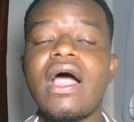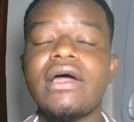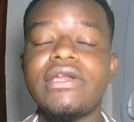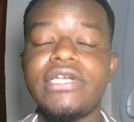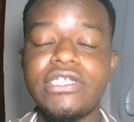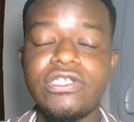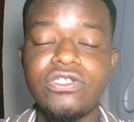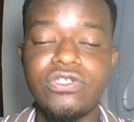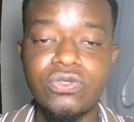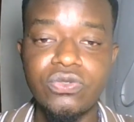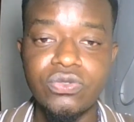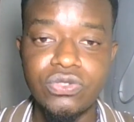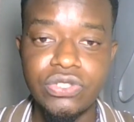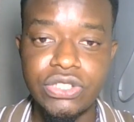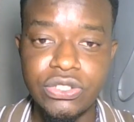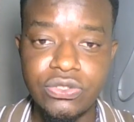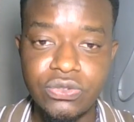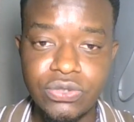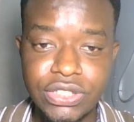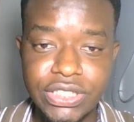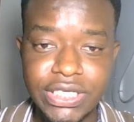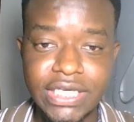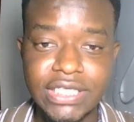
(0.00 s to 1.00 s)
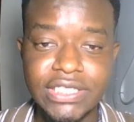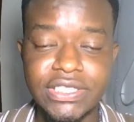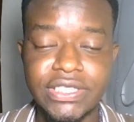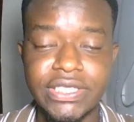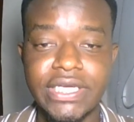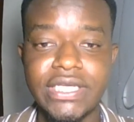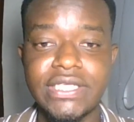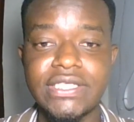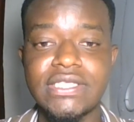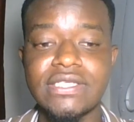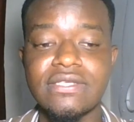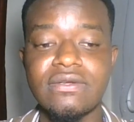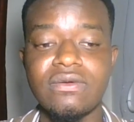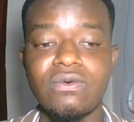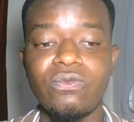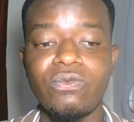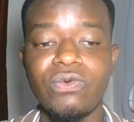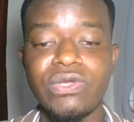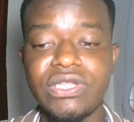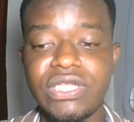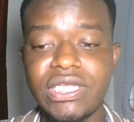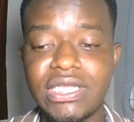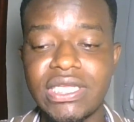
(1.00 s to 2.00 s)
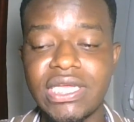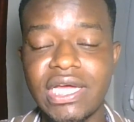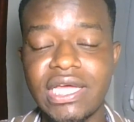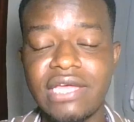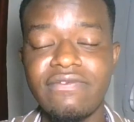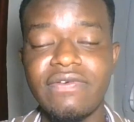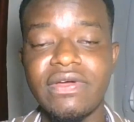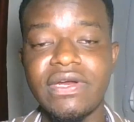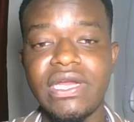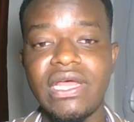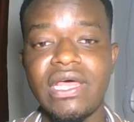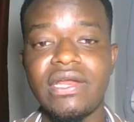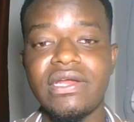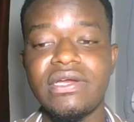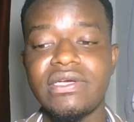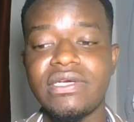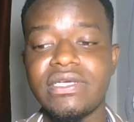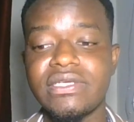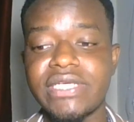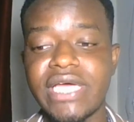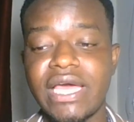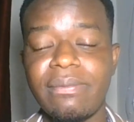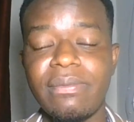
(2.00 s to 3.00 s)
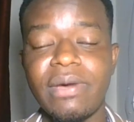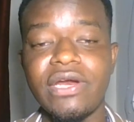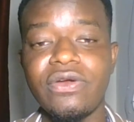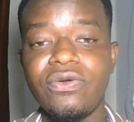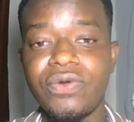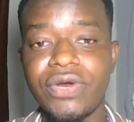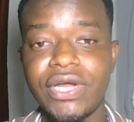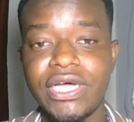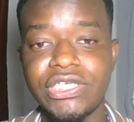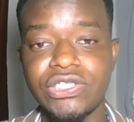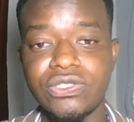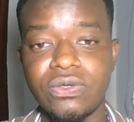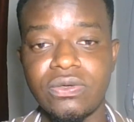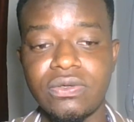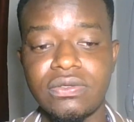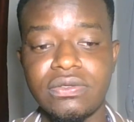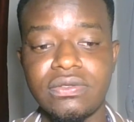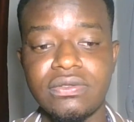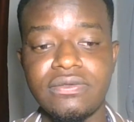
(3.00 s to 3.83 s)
Did you take trades within the given day, time and duration?